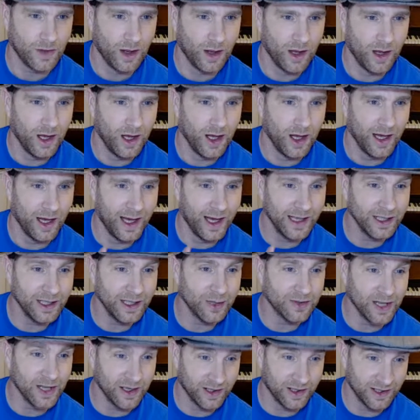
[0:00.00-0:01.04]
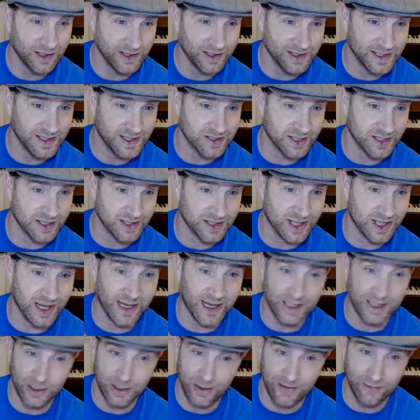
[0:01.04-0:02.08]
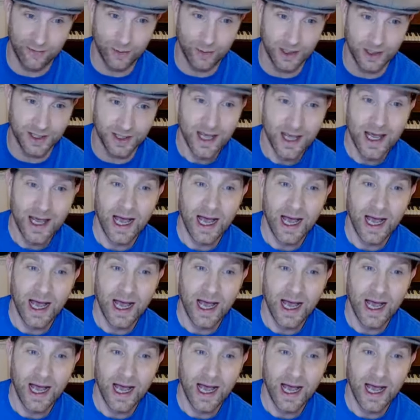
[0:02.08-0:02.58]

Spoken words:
Hello, Duncan, says Jessica. Hello, everyone.